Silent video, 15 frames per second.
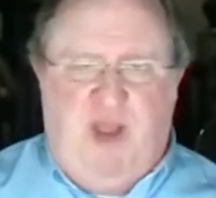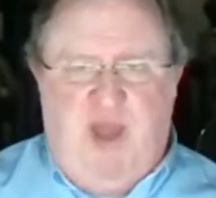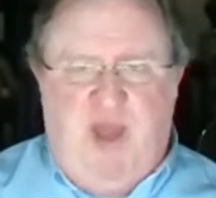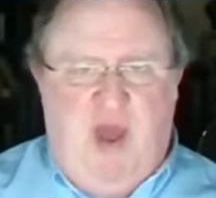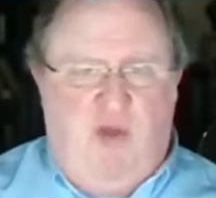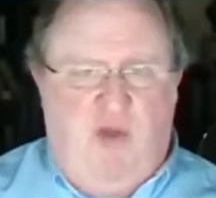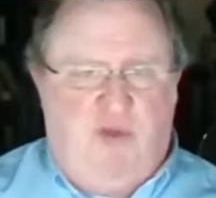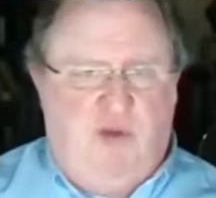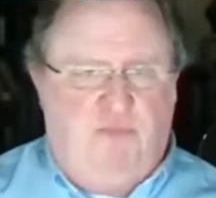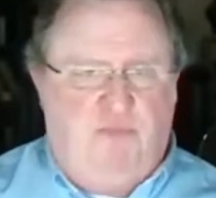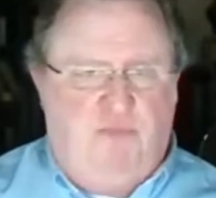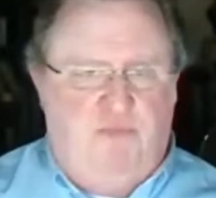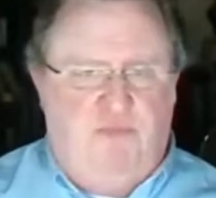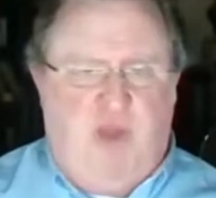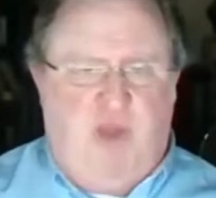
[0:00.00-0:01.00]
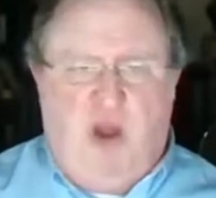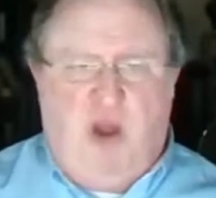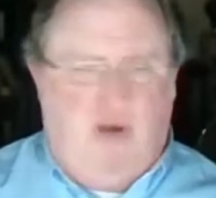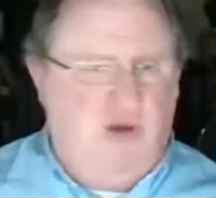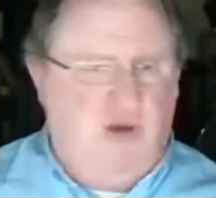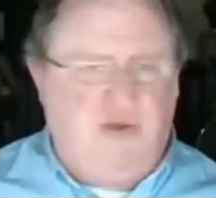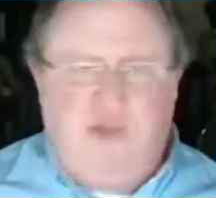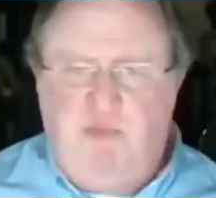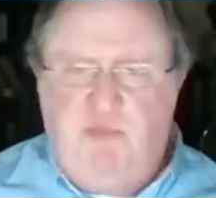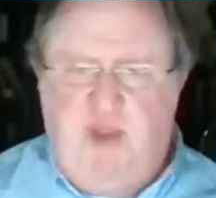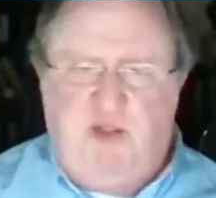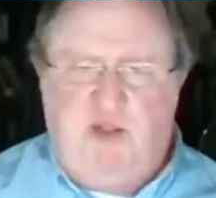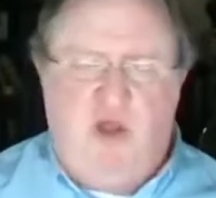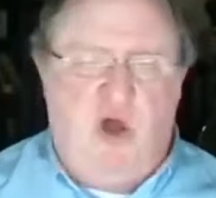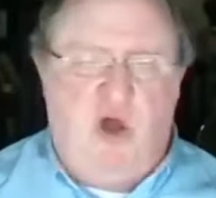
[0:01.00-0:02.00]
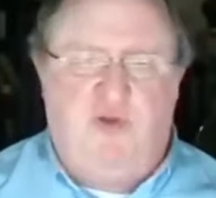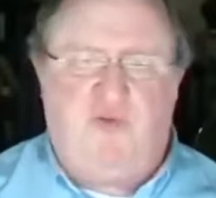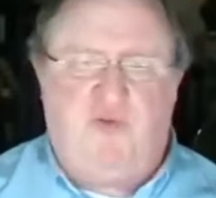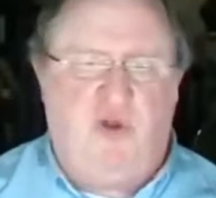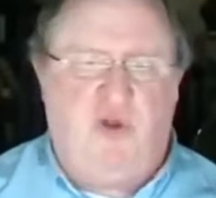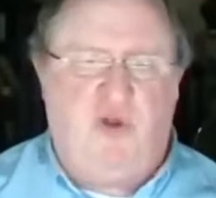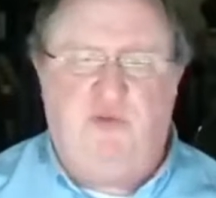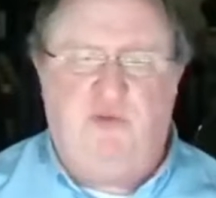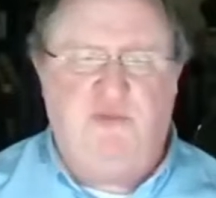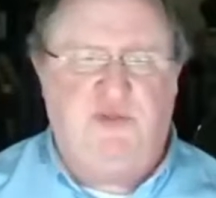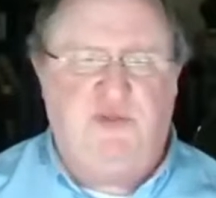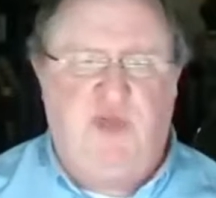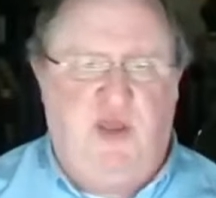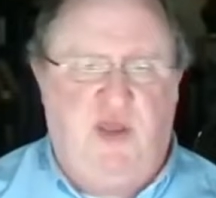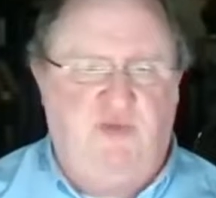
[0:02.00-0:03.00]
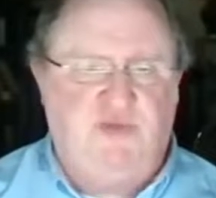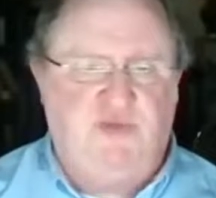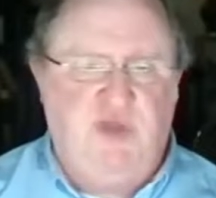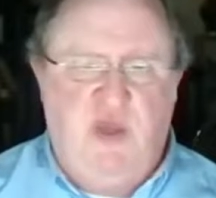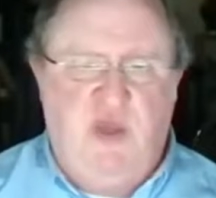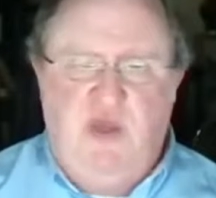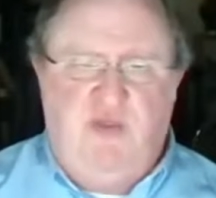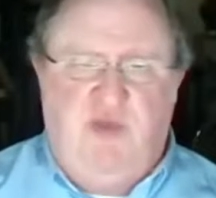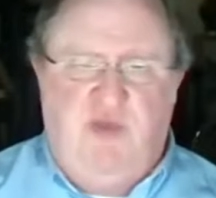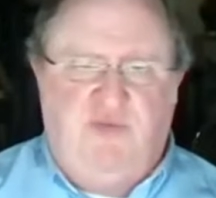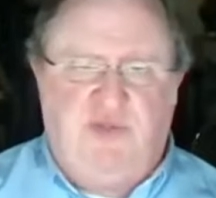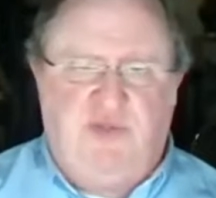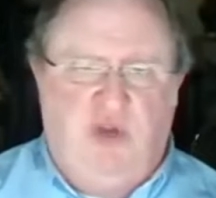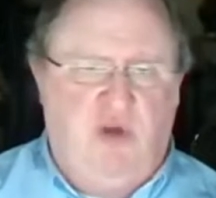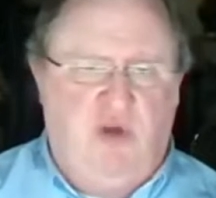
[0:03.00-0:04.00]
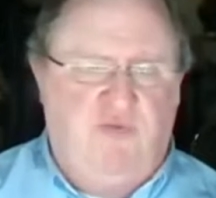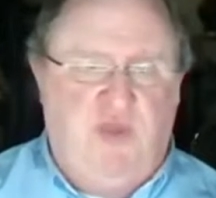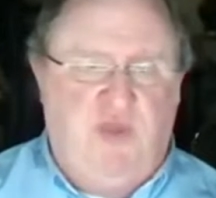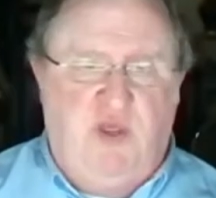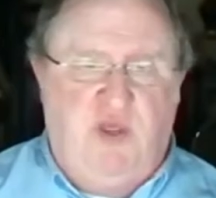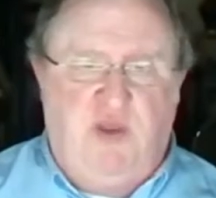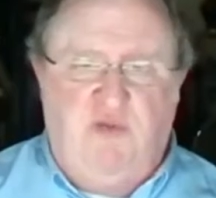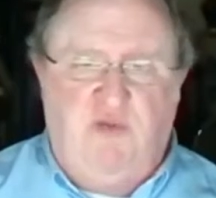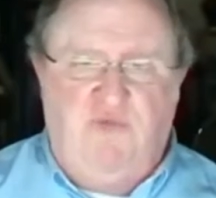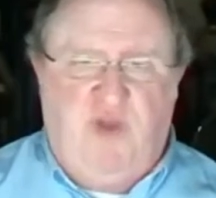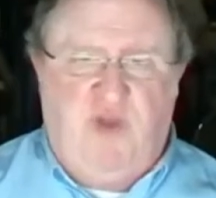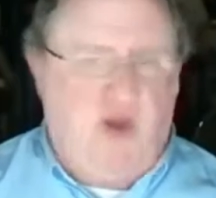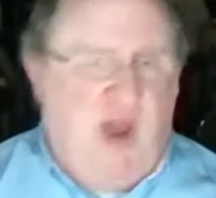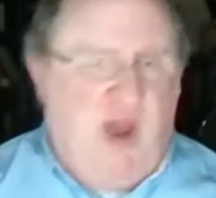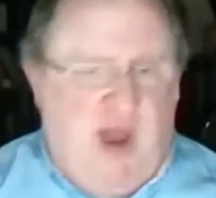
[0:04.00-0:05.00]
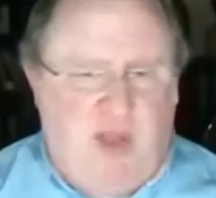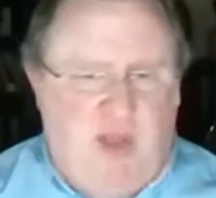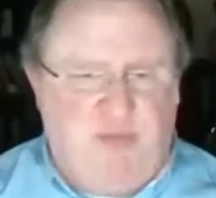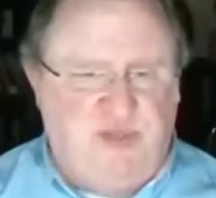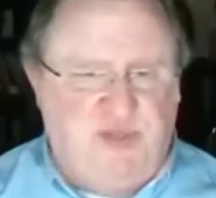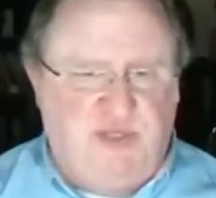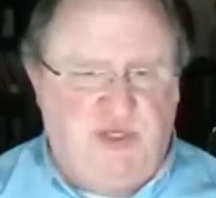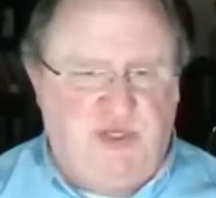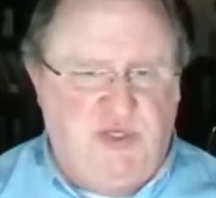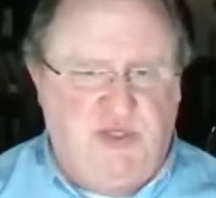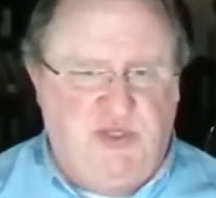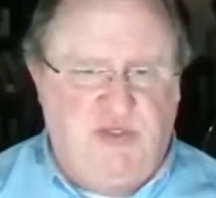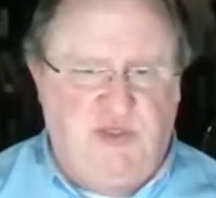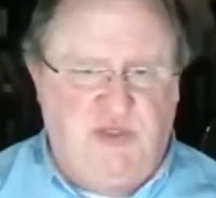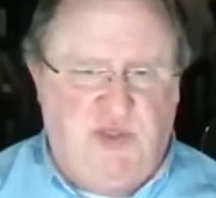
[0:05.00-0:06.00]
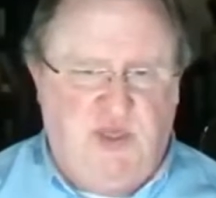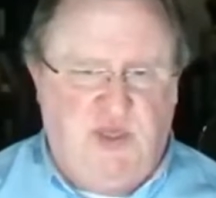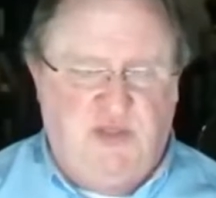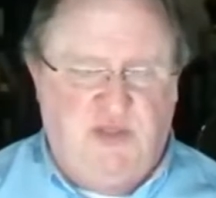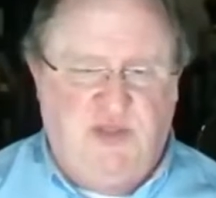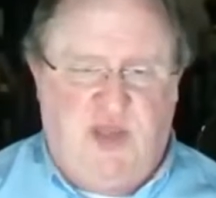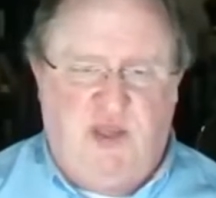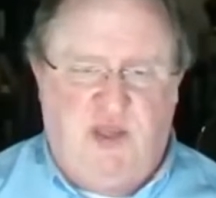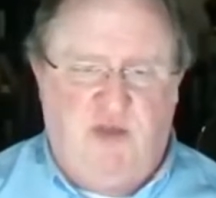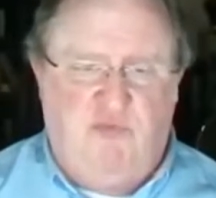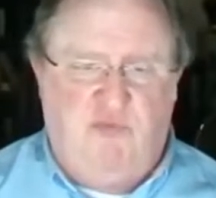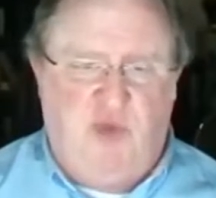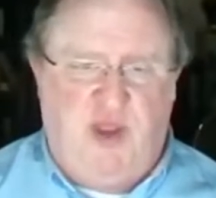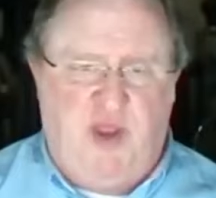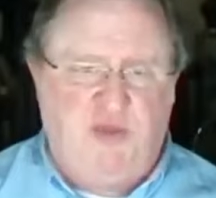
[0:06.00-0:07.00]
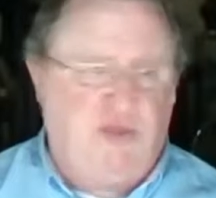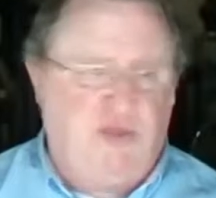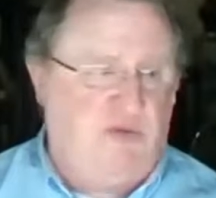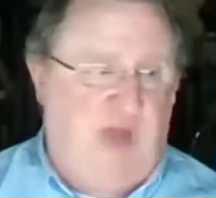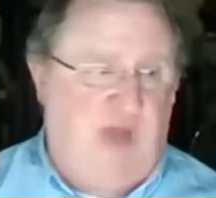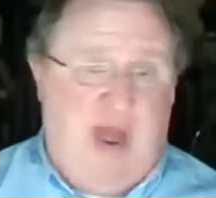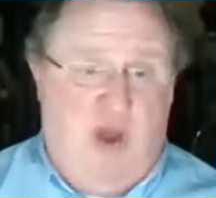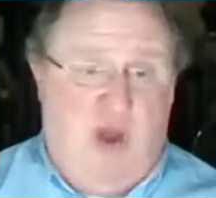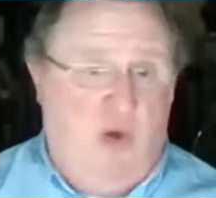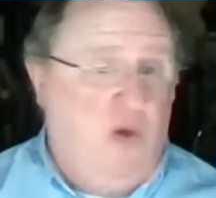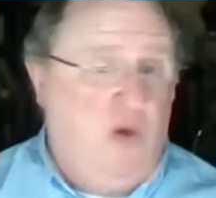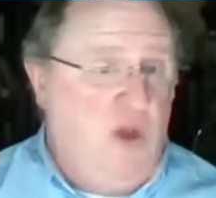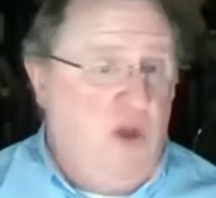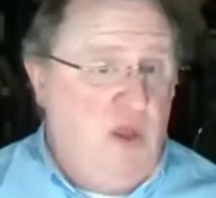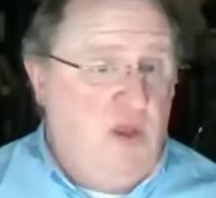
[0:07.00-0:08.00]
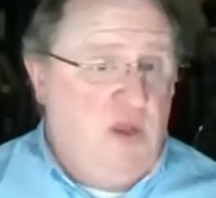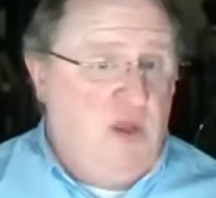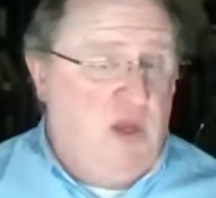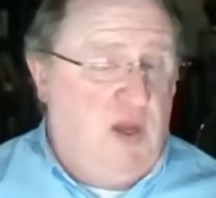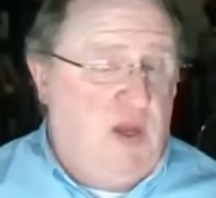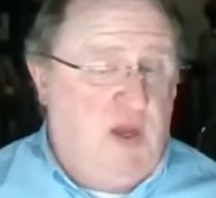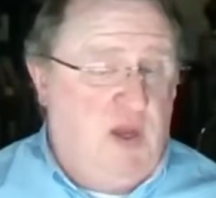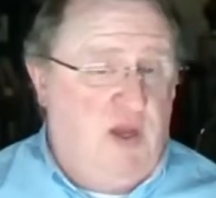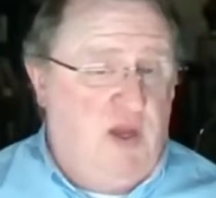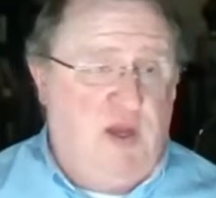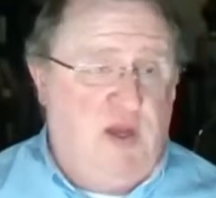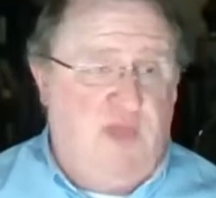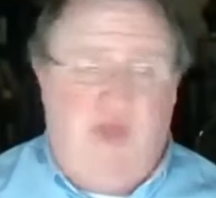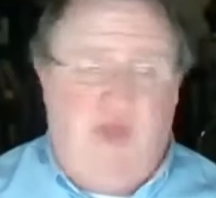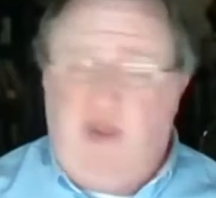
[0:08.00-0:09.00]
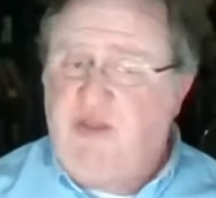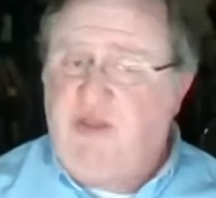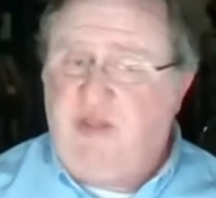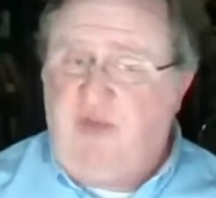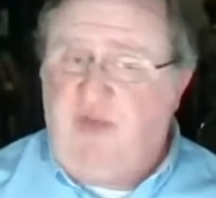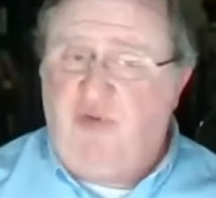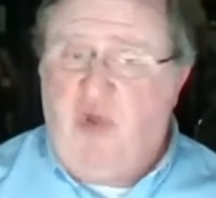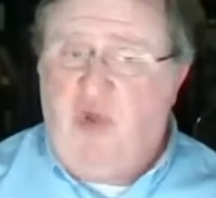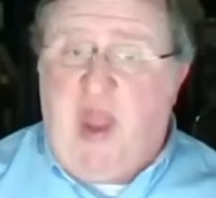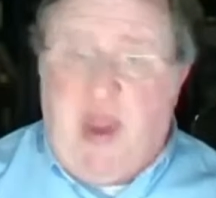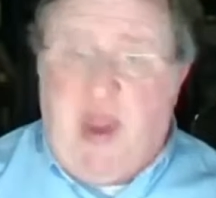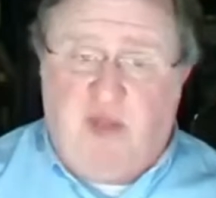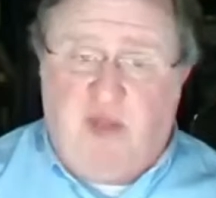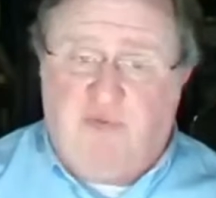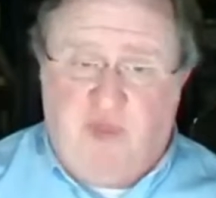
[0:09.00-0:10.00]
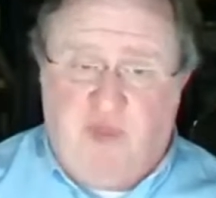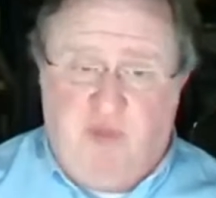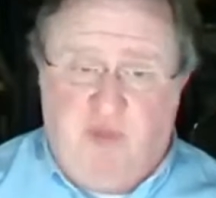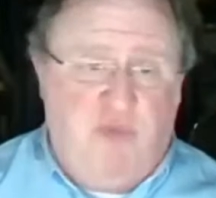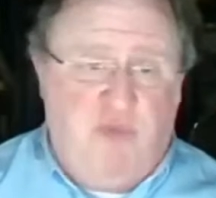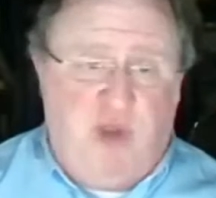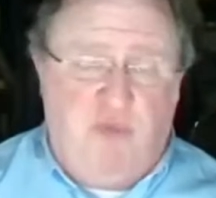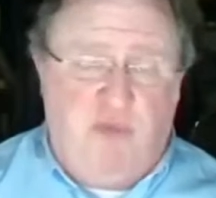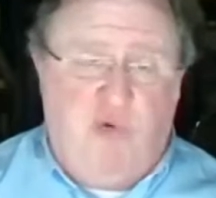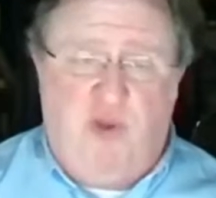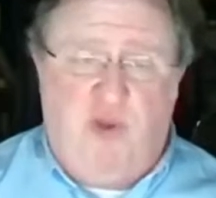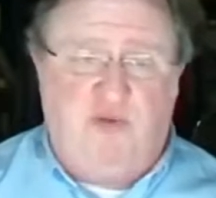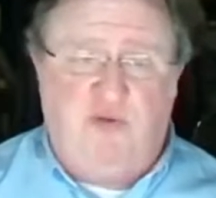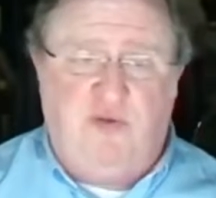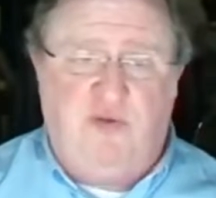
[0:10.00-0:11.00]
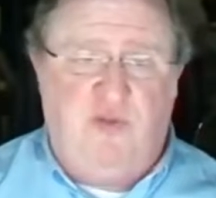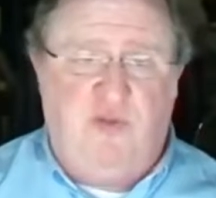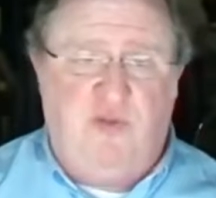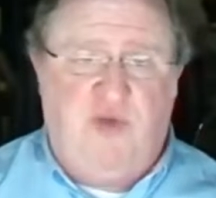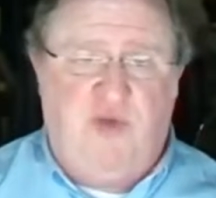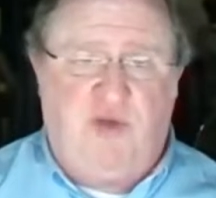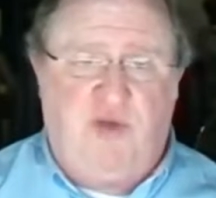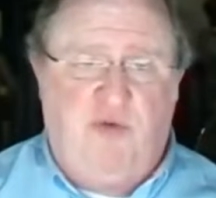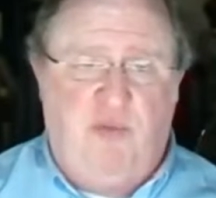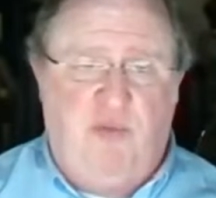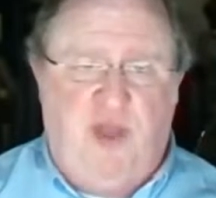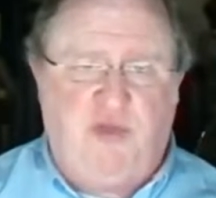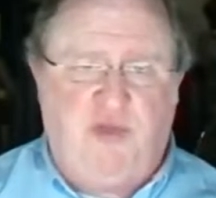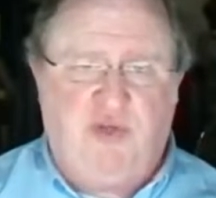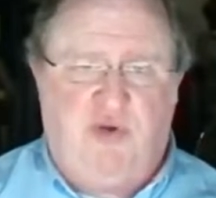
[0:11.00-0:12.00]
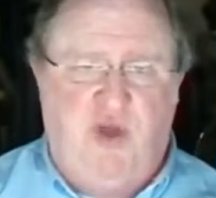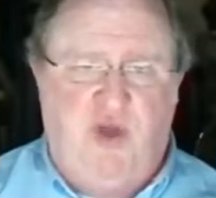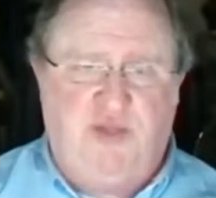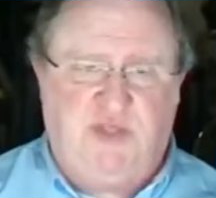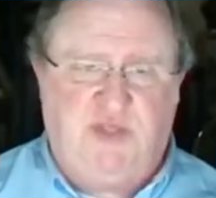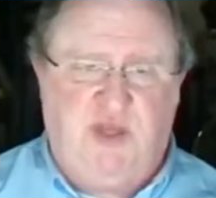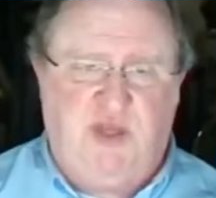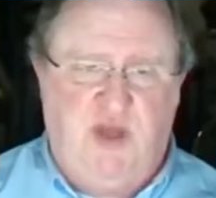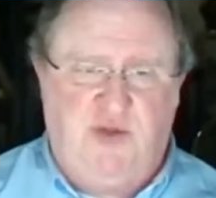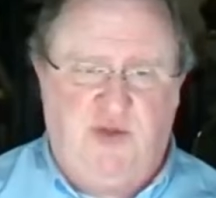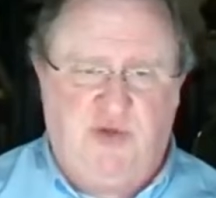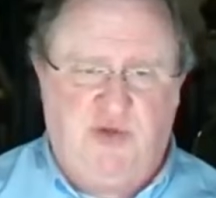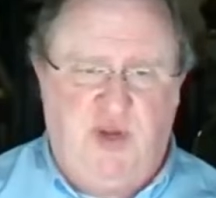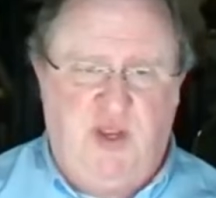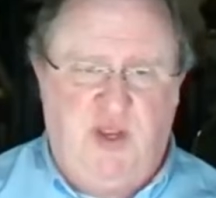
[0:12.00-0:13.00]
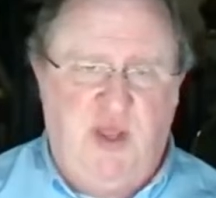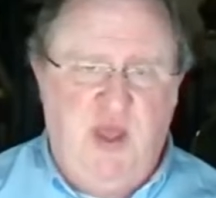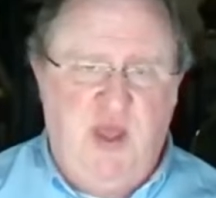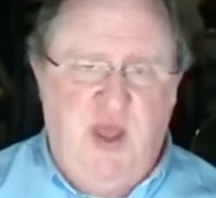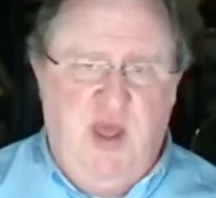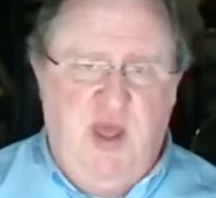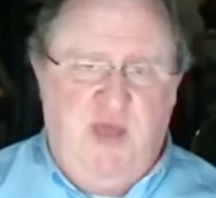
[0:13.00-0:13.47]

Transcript: by now they're partners in big law firms. They've served in very high positions in the executive branch, and now I think 7 or 8 of them have been appointed to the federal bench across the country.